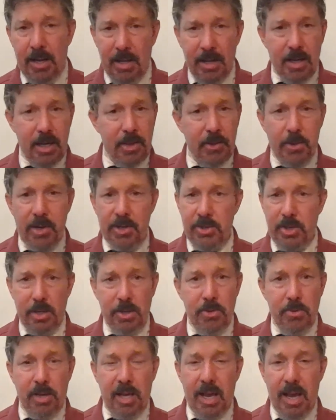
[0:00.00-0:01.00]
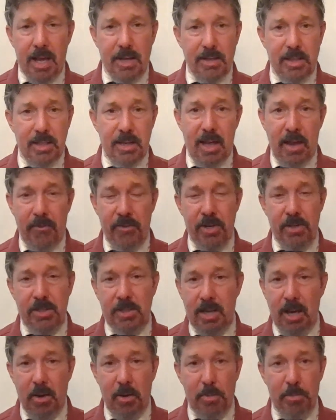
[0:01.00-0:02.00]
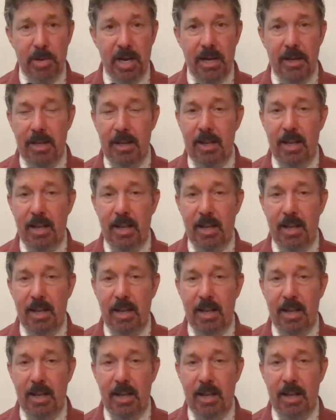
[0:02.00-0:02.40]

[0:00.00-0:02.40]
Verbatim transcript: In other words, you can't save yourself by